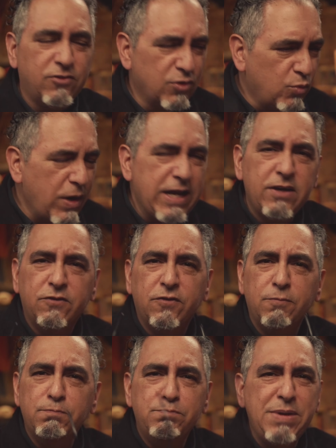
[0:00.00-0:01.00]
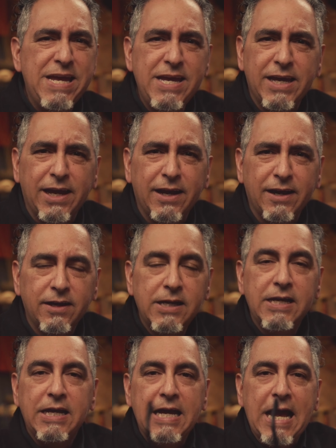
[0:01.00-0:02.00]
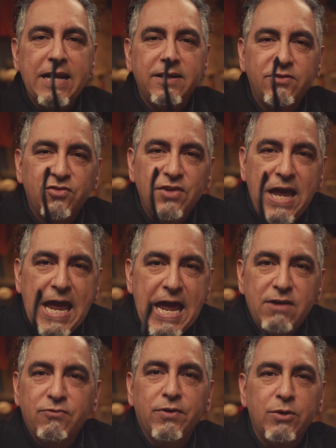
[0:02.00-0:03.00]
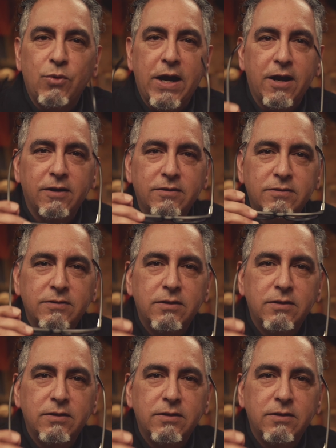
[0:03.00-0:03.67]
It's a way of being. And it's everywhere.